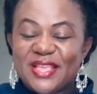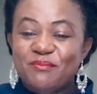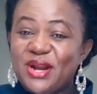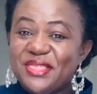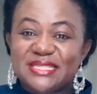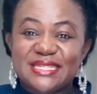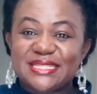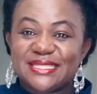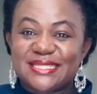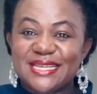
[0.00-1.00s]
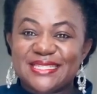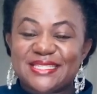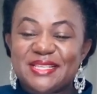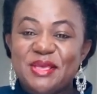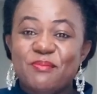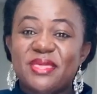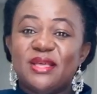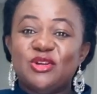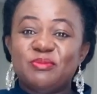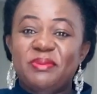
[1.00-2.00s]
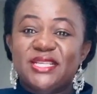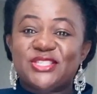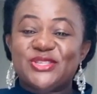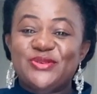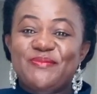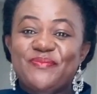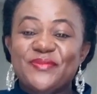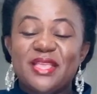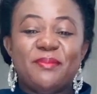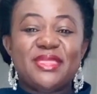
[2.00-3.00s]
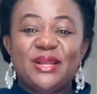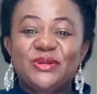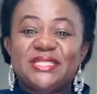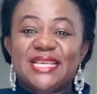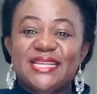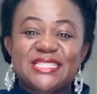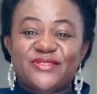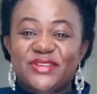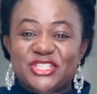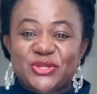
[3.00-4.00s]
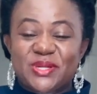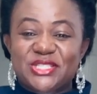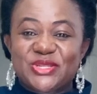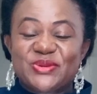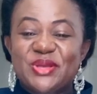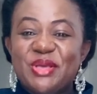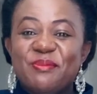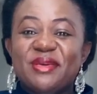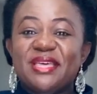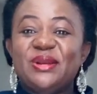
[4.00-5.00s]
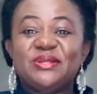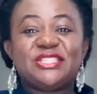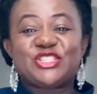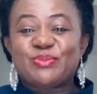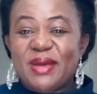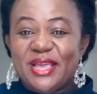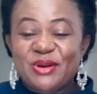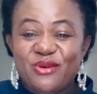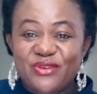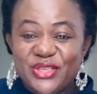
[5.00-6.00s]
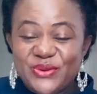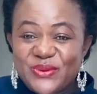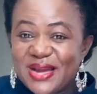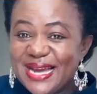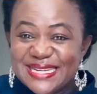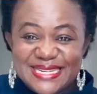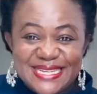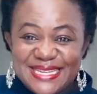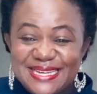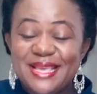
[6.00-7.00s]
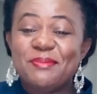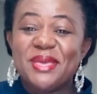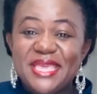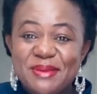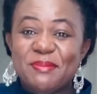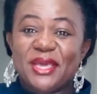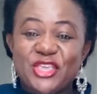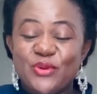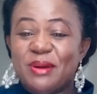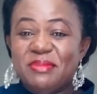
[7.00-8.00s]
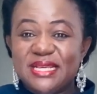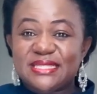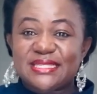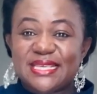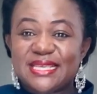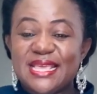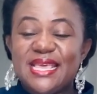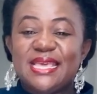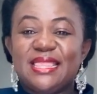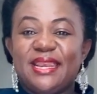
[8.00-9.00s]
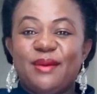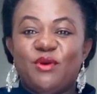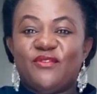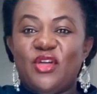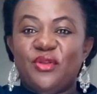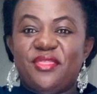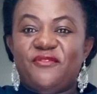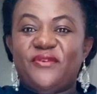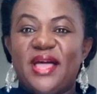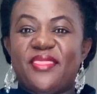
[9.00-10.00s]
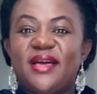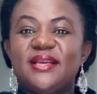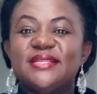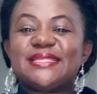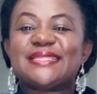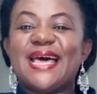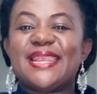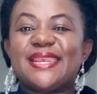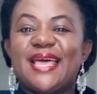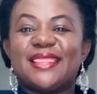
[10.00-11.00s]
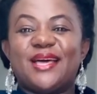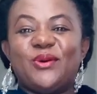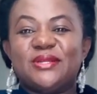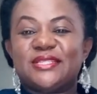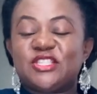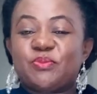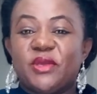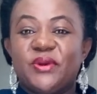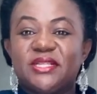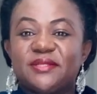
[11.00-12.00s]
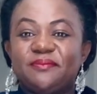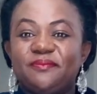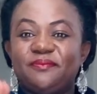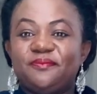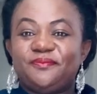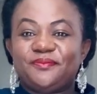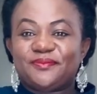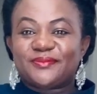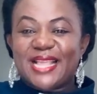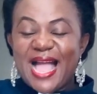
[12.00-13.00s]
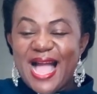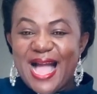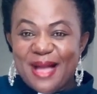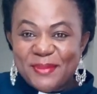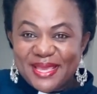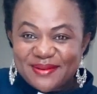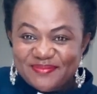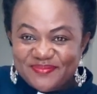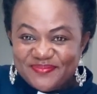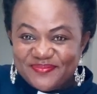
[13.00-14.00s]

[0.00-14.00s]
Brothers and sisters, may the Lord bless you. May the Lord turn his face towards you. May the Lord smile over you. And indeed, may he make you a blessing. In the name of God the Father, Son, and the Holy Spirit. Amen.